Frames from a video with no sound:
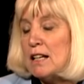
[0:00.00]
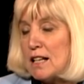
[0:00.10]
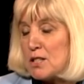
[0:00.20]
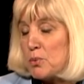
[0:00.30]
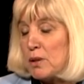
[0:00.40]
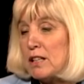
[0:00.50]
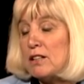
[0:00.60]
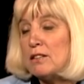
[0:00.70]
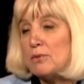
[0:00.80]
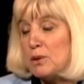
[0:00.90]
Yes,
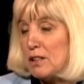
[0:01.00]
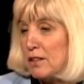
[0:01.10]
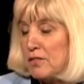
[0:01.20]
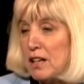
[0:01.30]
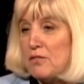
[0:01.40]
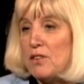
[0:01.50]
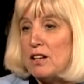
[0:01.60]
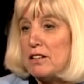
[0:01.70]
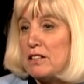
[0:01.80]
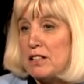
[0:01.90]
we would love to have
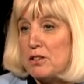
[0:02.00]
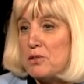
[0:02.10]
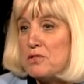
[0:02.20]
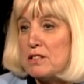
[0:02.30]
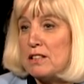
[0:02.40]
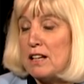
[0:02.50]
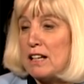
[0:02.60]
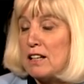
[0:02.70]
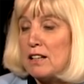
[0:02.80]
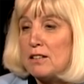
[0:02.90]
volunteers, and they
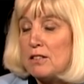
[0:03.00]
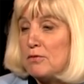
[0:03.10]
can